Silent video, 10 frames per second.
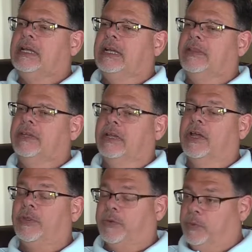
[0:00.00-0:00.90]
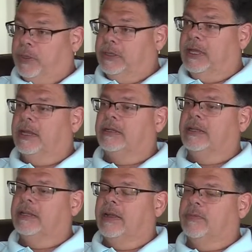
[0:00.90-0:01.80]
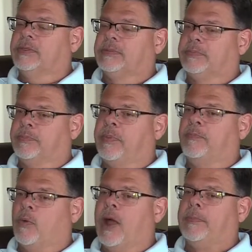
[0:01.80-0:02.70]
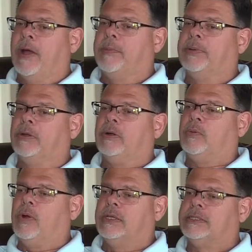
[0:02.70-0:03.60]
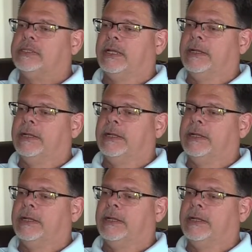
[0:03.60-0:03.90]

The other one that was quite popular was